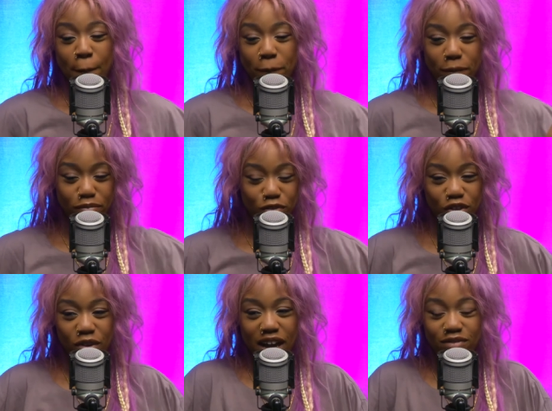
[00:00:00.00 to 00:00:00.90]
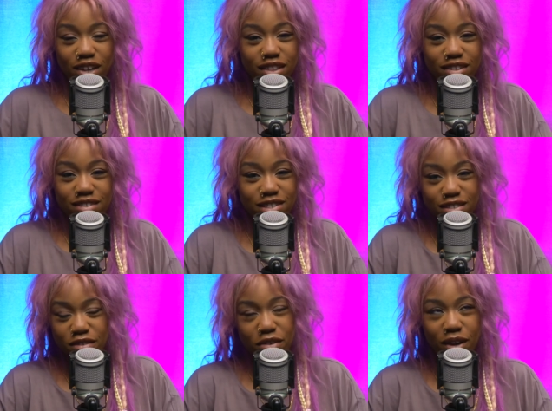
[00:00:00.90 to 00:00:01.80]
And so I've done this
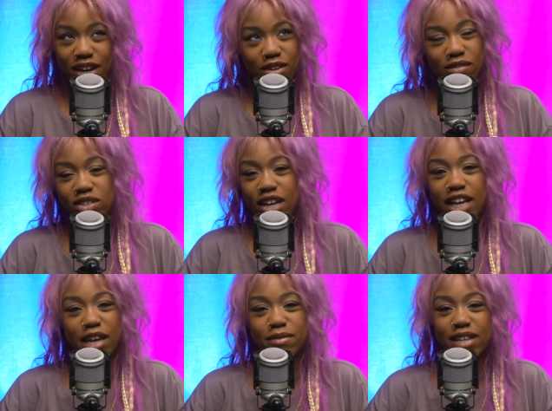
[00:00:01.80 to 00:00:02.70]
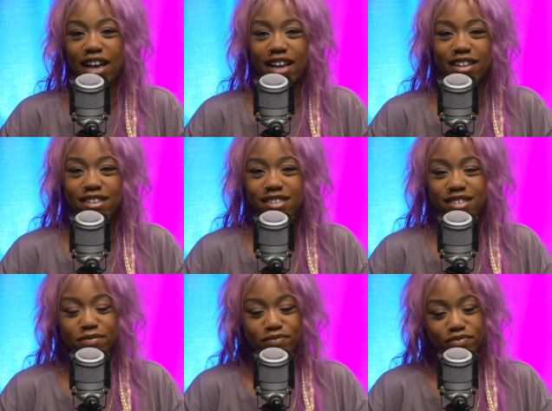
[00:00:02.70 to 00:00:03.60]
quite a lot of times and
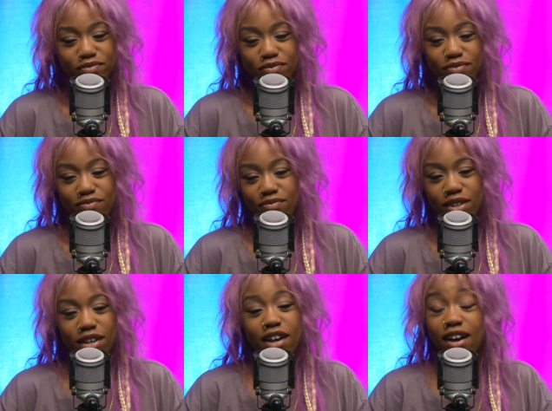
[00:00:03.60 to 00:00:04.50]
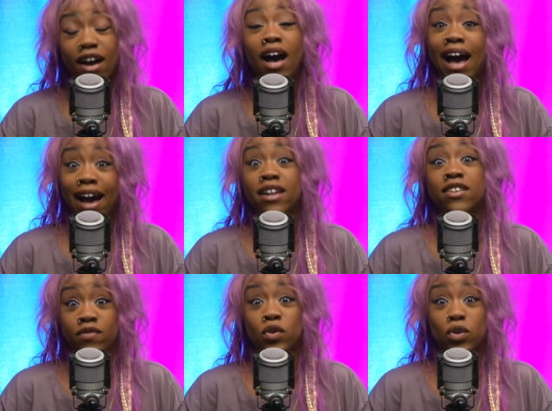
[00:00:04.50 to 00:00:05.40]
a
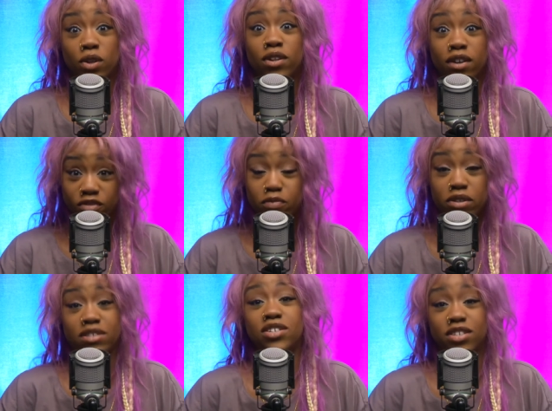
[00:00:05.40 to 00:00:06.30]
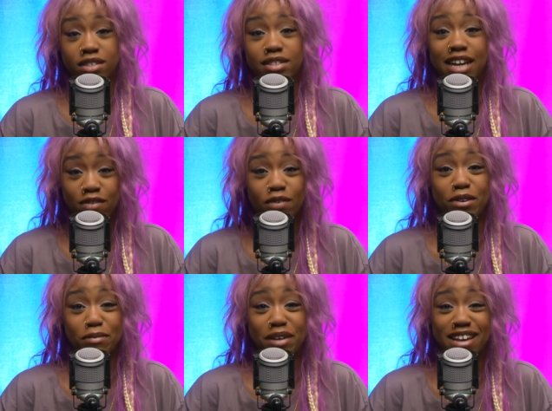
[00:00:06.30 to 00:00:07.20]
handful of musicians now
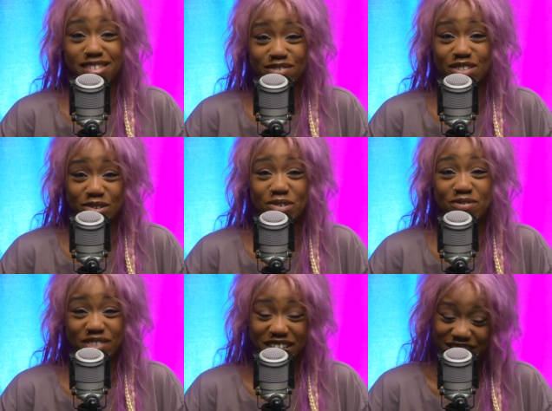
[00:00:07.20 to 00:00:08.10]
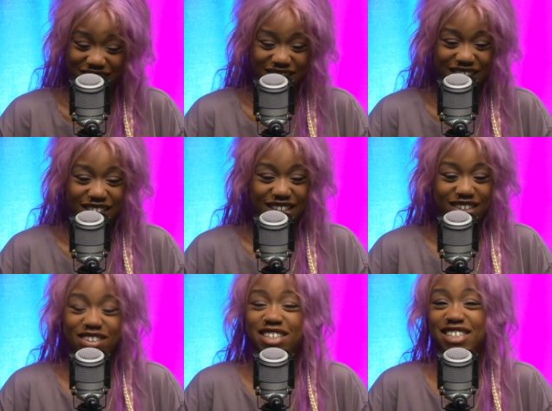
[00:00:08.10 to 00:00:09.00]
follow me as a result of this,
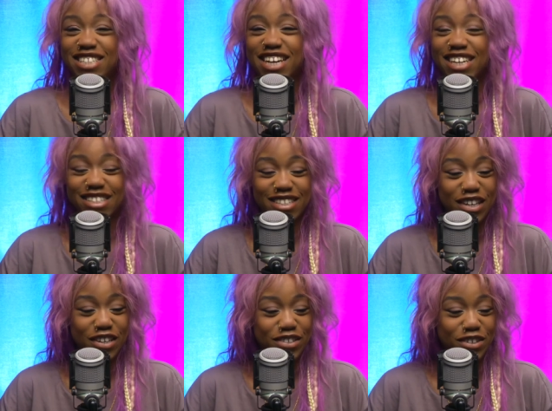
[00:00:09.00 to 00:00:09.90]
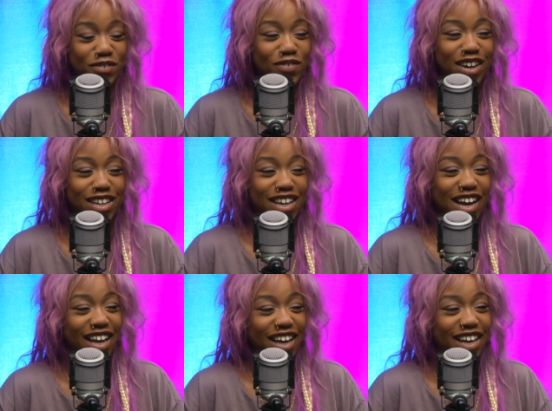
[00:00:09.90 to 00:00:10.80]
which is nice. So one
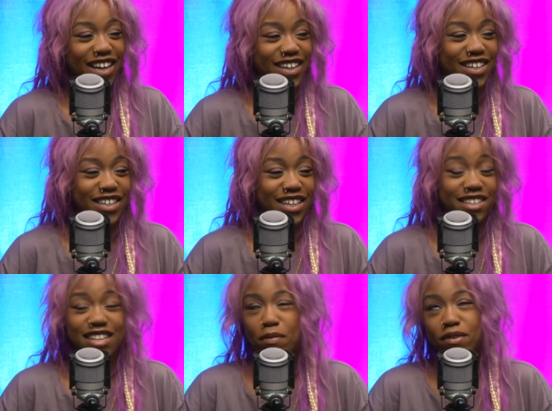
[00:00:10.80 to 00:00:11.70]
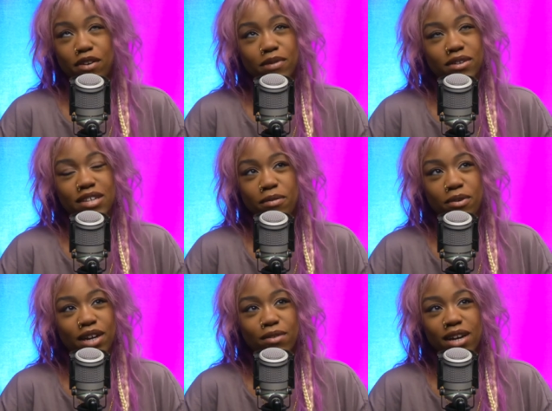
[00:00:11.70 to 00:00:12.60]
guy, and this happened, oh my God, this happened
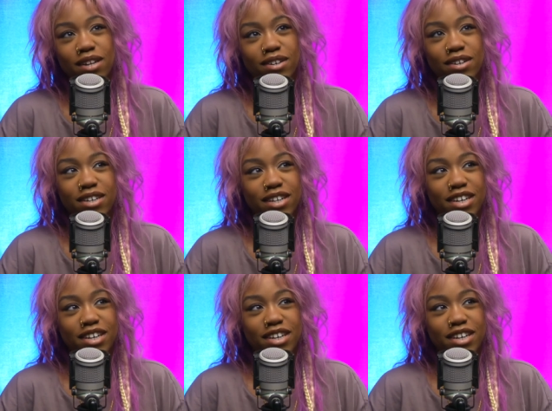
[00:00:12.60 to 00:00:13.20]
quite a while ago.